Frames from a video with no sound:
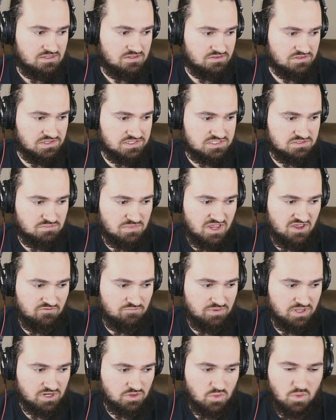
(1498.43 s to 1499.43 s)
This may have
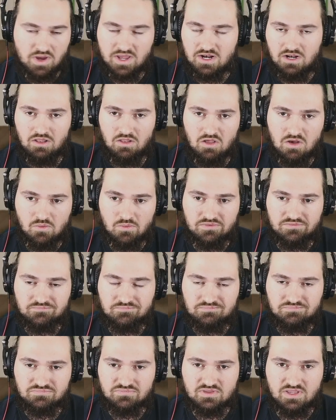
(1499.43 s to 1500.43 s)
been quite a long one.
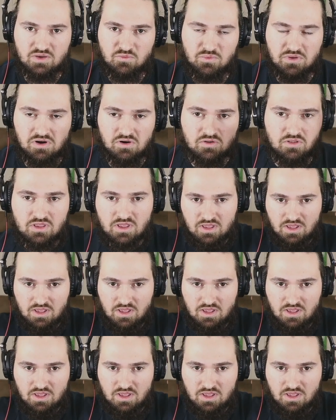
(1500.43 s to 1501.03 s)
I went on